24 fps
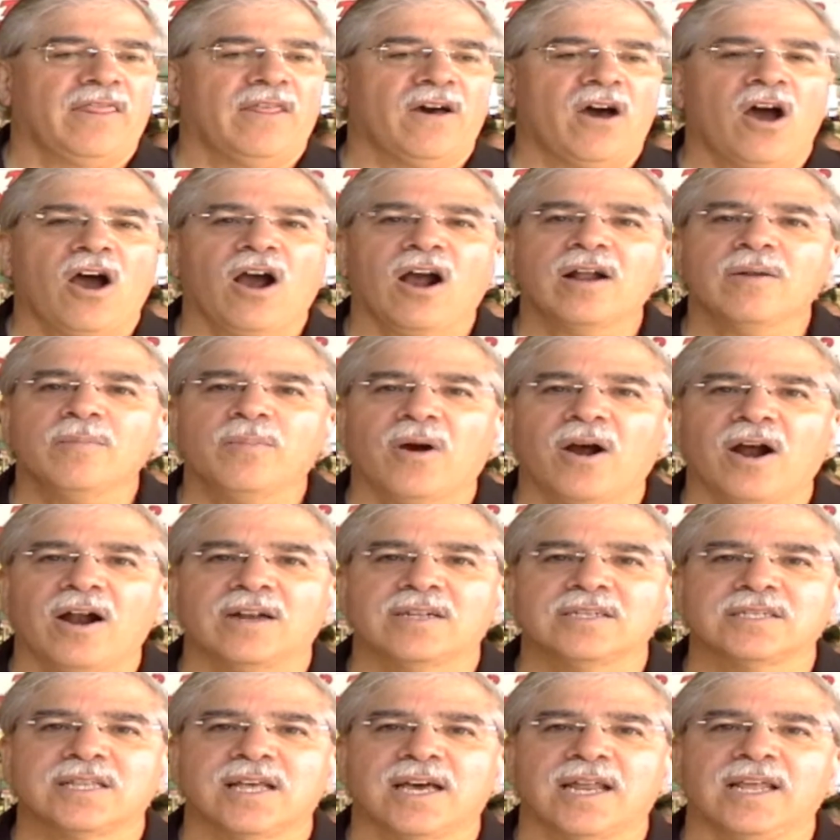The hard
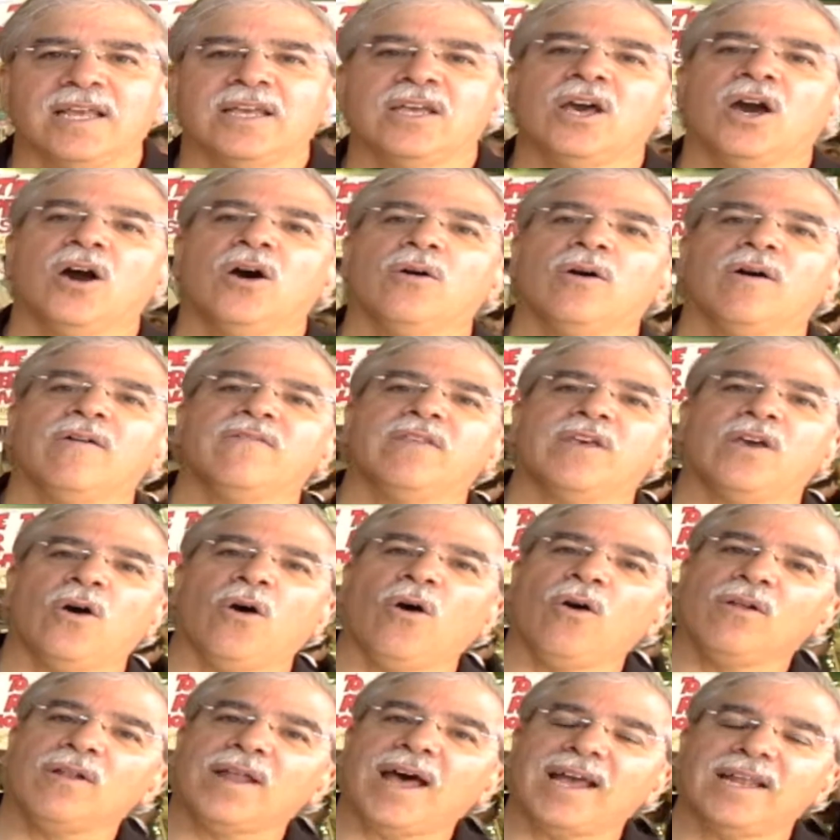part is letting go of the
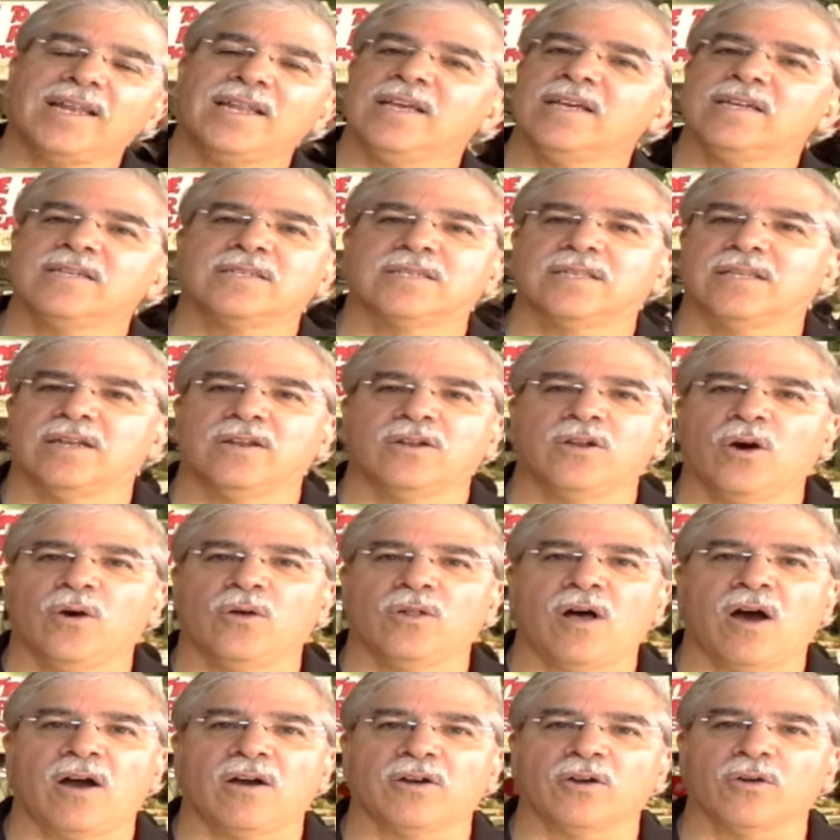old ideas that
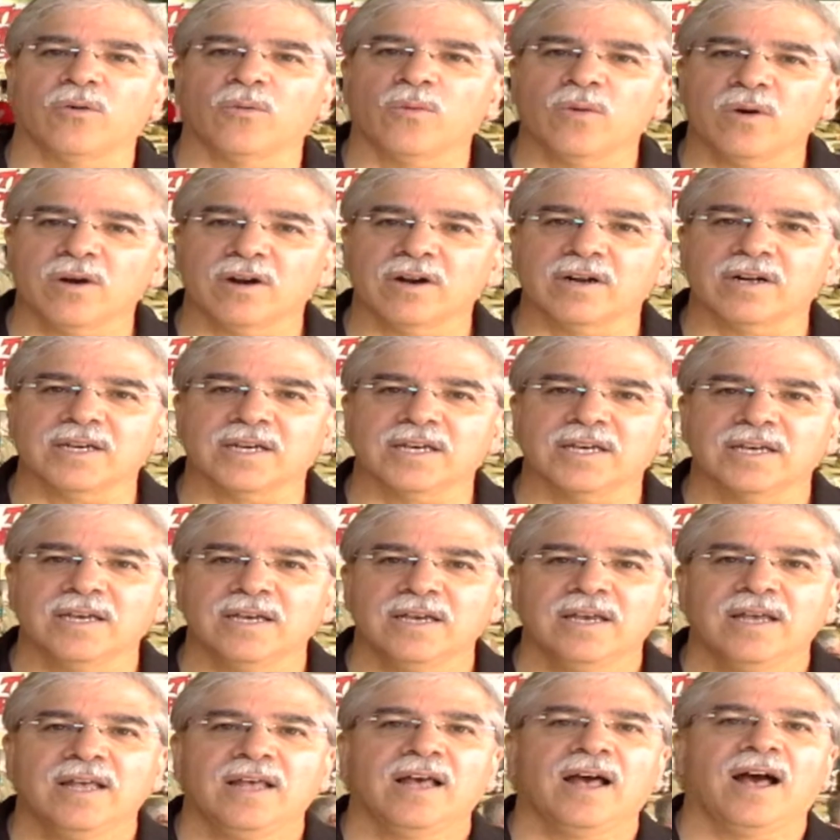no longer work
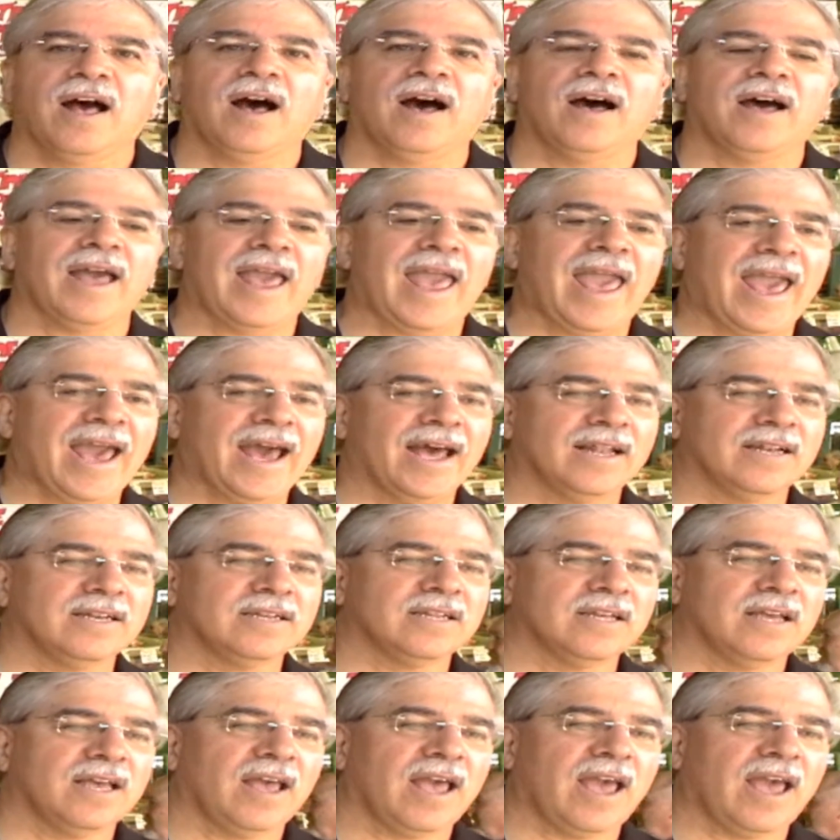and